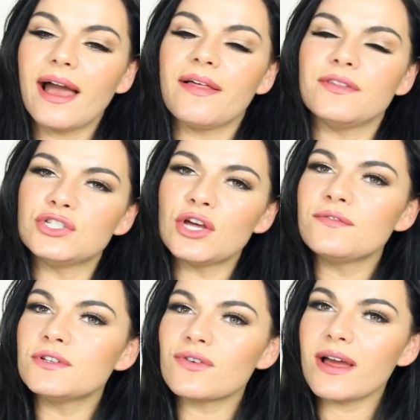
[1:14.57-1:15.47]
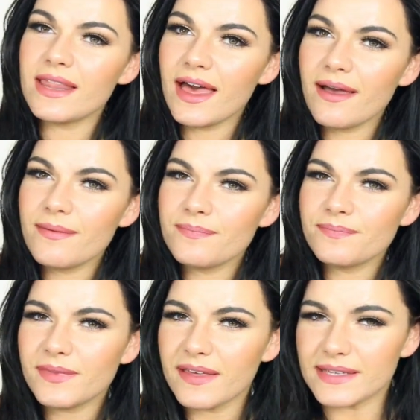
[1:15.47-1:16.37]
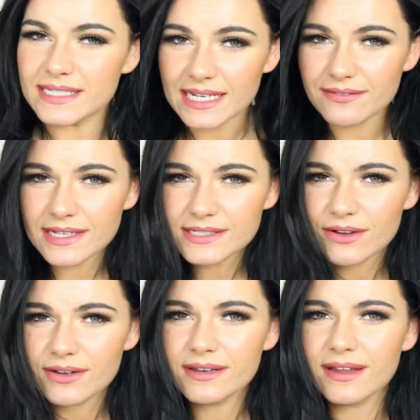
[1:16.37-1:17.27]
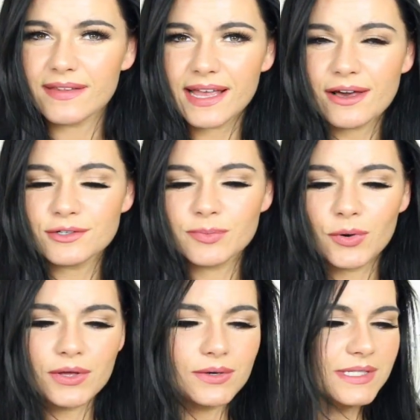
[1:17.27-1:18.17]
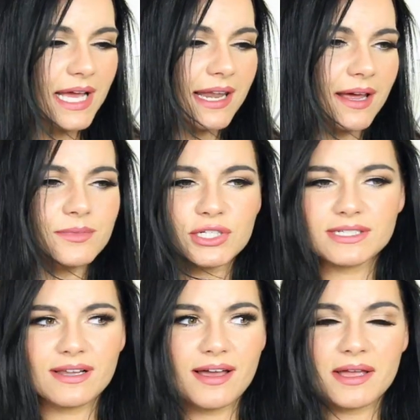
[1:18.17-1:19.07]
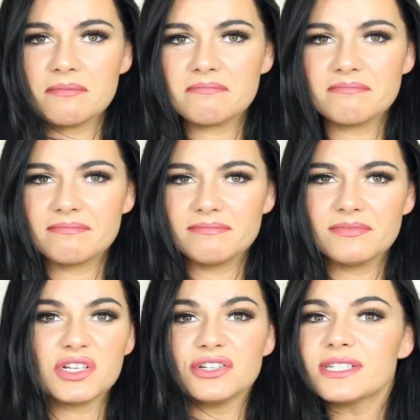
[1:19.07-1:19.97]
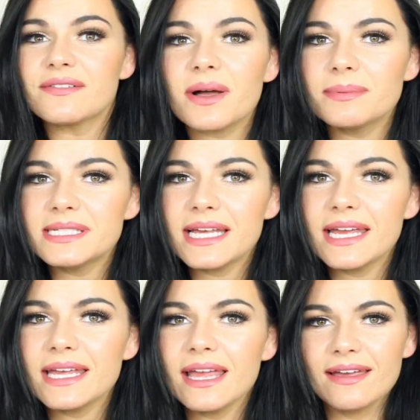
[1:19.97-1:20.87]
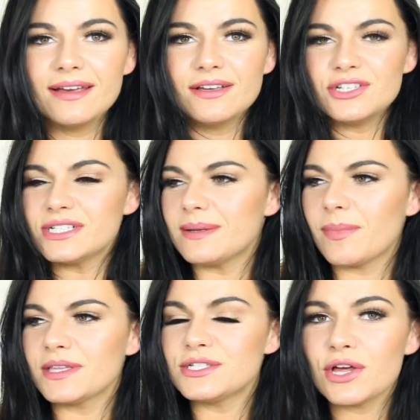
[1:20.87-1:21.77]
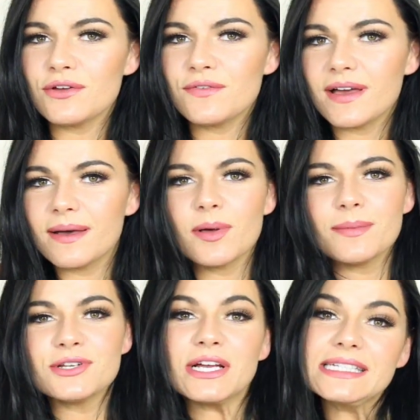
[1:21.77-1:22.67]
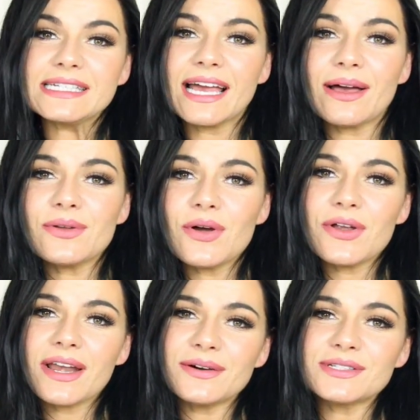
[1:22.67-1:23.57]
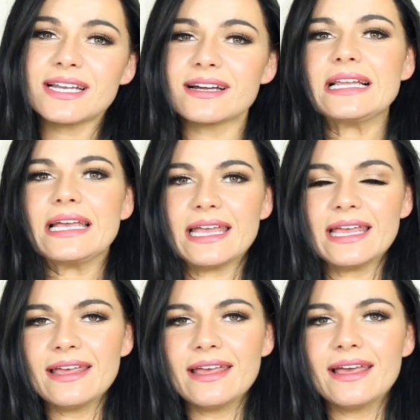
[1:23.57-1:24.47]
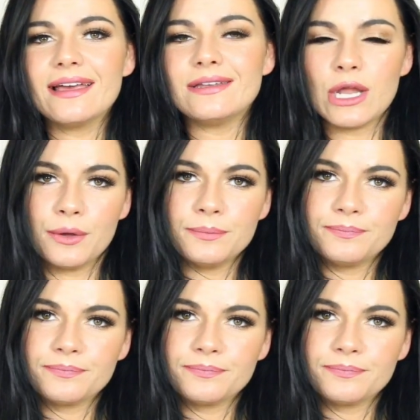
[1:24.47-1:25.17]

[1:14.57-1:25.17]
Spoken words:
and the sofa's right there and the TV's on and the kettle's boiled and I'm just like, should I just have a cup of tea? Just sit by the sofa, put my dressing gown on, get all snuggly. No.